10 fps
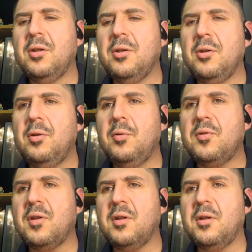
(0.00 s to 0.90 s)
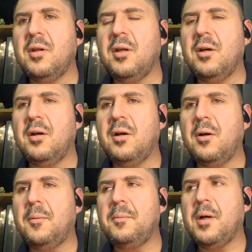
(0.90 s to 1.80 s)
using
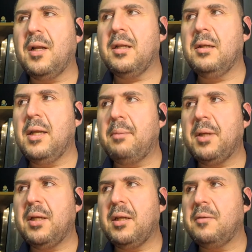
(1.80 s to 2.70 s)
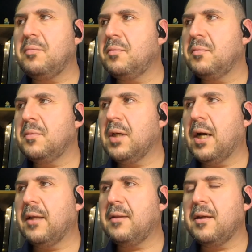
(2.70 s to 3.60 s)
a lemon and
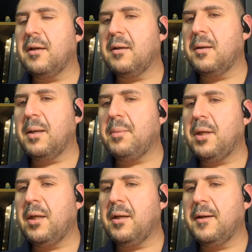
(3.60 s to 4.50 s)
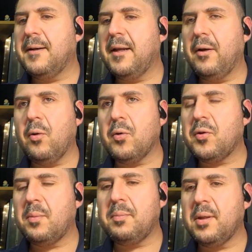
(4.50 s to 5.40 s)
I think a lemon and a nail or
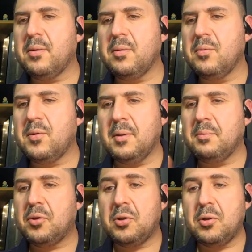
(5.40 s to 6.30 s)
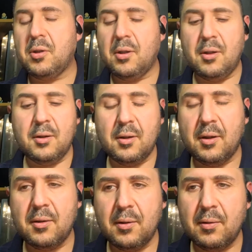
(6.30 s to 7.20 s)
something, some shit like
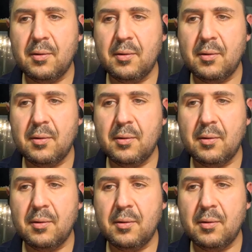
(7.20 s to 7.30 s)
that, dude.